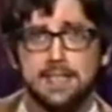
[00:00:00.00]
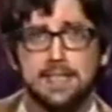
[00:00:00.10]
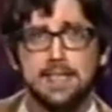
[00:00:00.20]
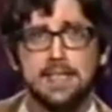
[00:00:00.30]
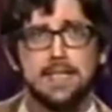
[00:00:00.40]

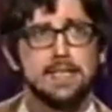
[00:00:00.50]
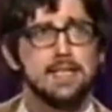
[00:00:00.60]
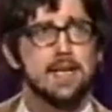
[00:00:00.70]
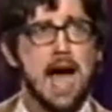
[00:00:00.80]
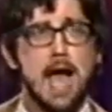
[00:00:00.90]

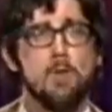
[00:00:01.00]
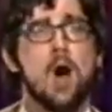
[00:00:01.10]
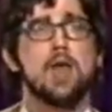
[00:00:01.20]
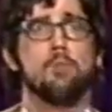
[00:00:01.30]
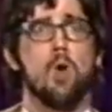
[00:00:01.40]
I
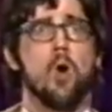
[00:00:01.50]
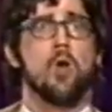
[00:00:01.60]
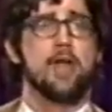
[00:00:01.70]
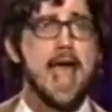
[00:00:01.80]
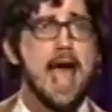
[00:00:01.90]
want
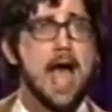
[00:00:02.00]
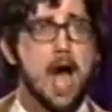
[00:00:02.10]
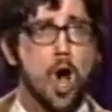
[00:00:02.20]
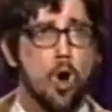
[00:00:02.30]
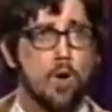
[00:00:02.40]
more
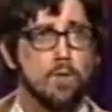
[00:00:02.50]
now.